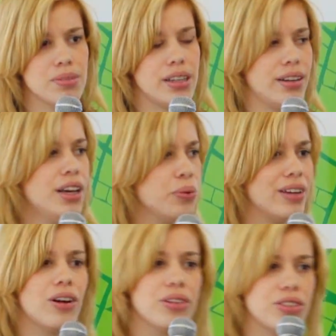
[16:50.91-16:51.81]
and we have
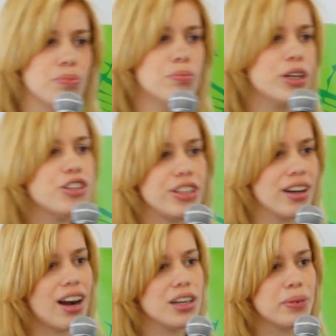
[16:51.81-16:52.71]
all these emerging
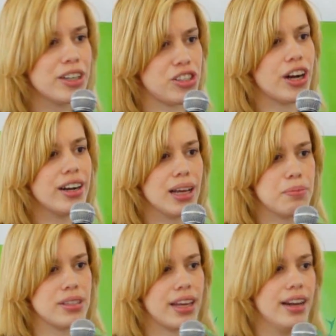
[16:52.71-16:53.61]
hardware
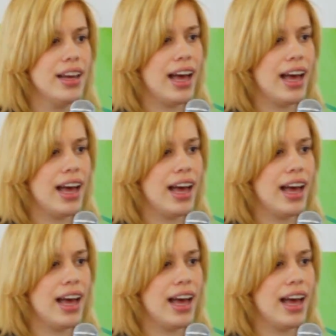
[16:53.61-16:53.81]
startups that